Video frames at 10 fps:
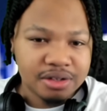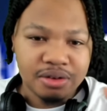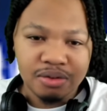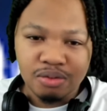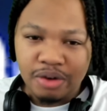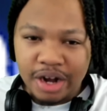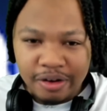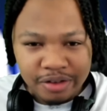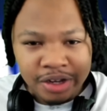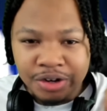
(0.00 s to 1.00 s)
or
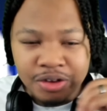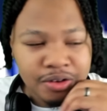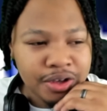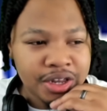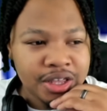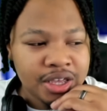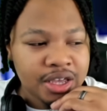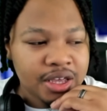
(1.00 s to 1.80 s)
whatever they're doing.